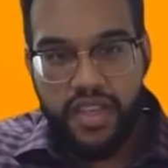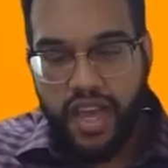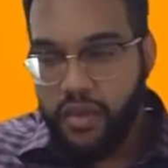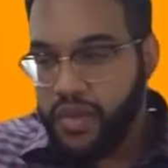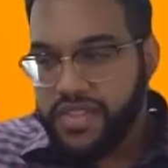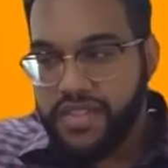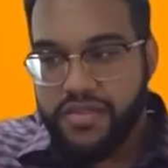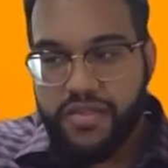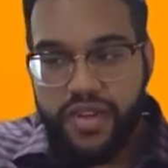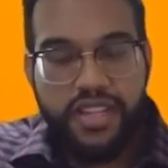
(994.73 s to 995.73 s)
I wasn't
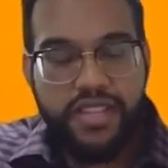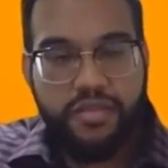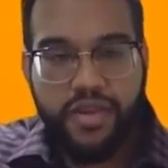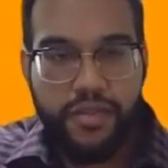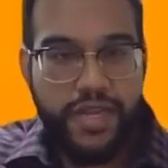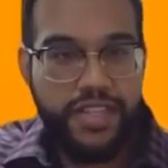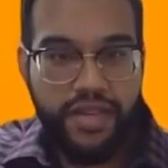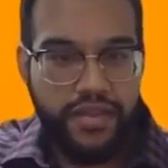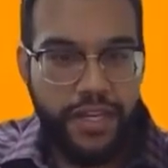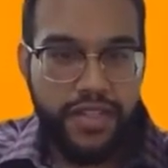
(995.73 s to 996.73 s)
afraid to put
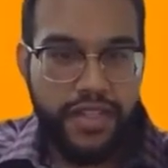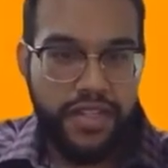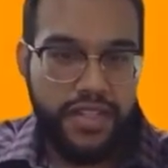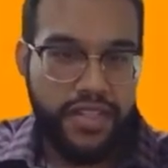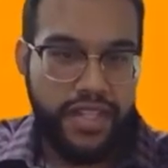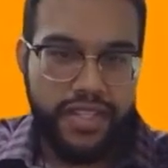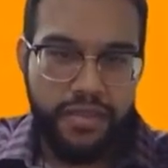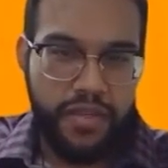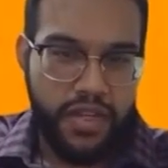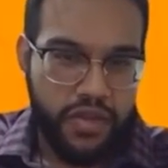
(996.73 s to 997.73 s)
myself out there and to let
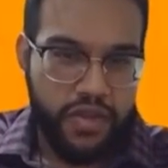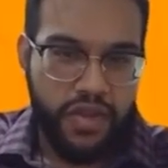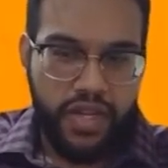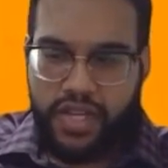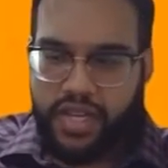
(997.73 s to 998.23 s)
them know